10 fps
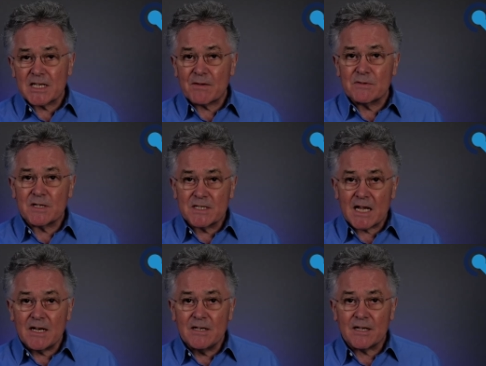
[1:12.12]
7 to
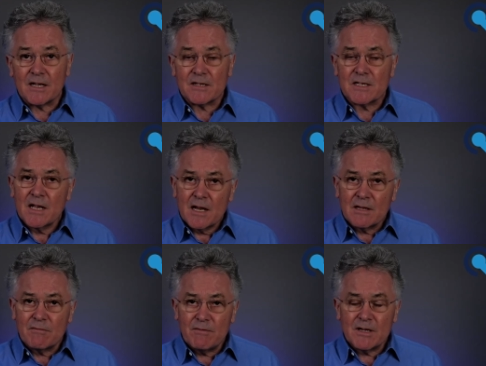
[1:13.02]
10 years,
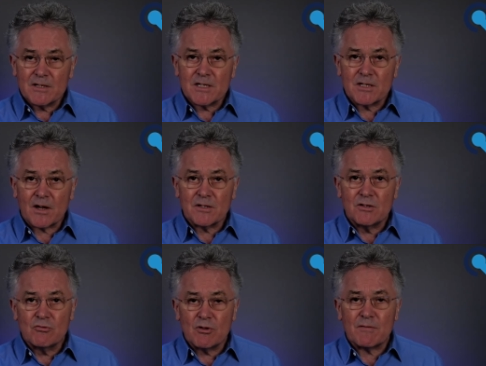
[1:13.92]
the figures start to
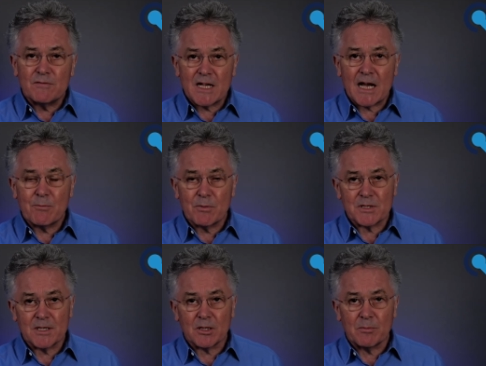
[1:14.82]
drift
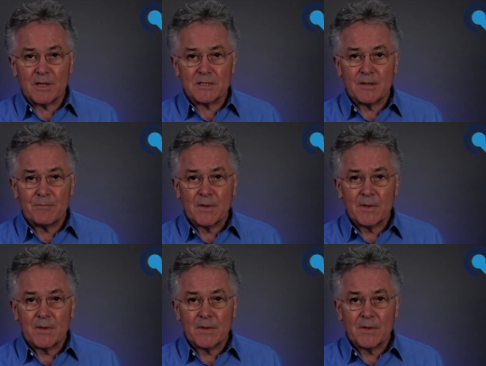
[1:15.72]
downwards a little bit.